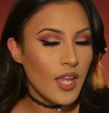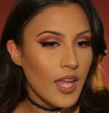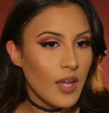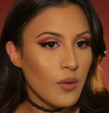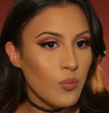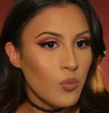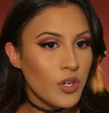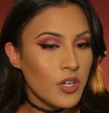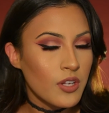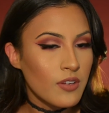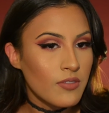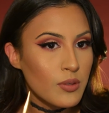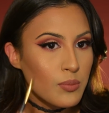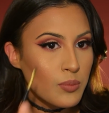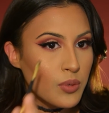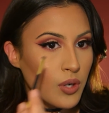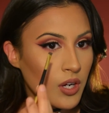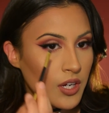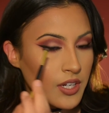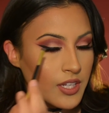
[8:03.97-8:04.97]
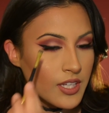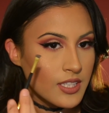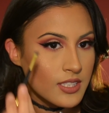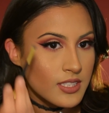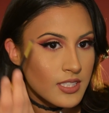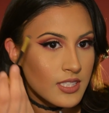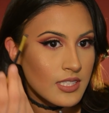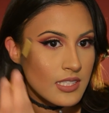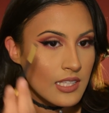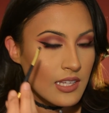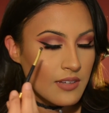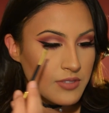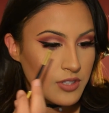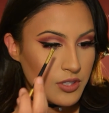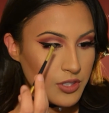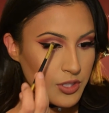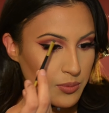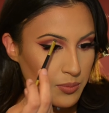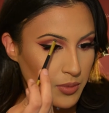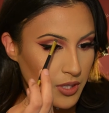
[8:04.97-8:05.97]
And whatever product is left
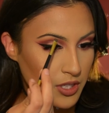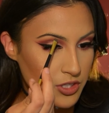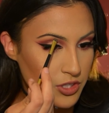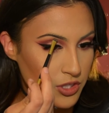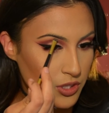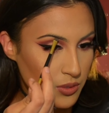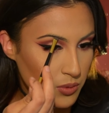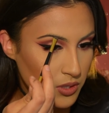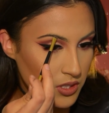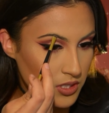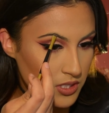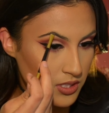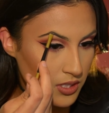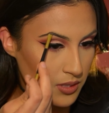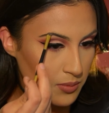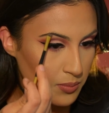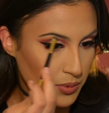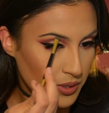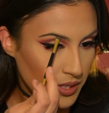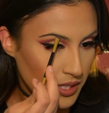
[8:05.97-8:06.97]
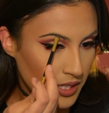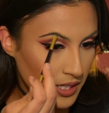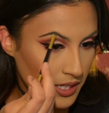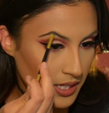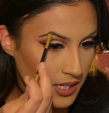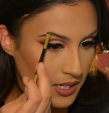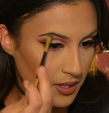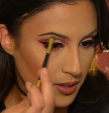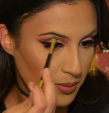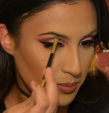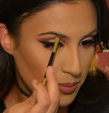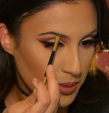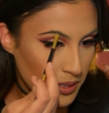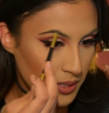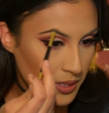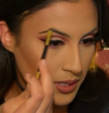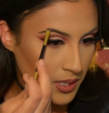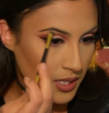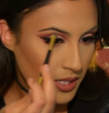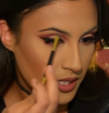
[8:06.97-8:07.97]
on your brush, you want to start bringing it up
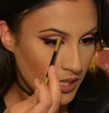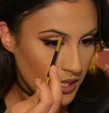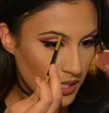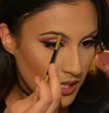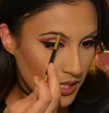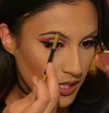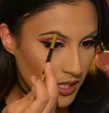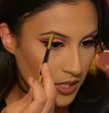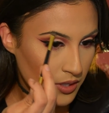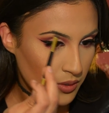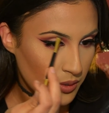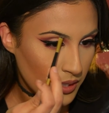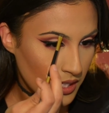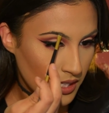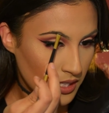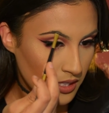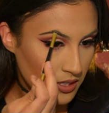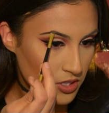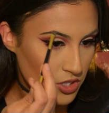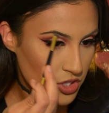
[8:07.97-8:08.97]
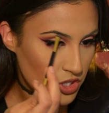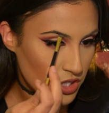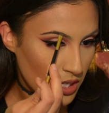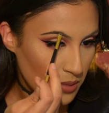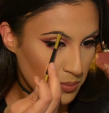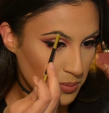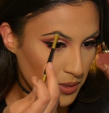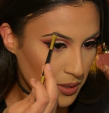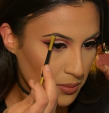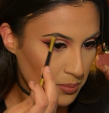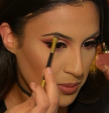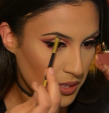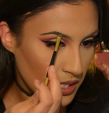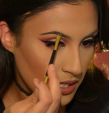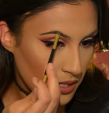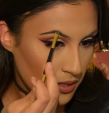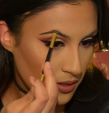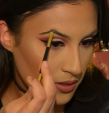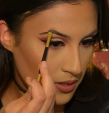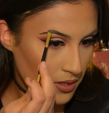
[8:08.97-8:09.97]
and creating the shape up
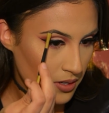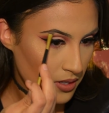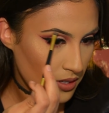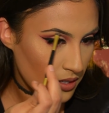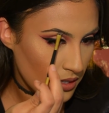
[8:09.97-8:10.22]
here.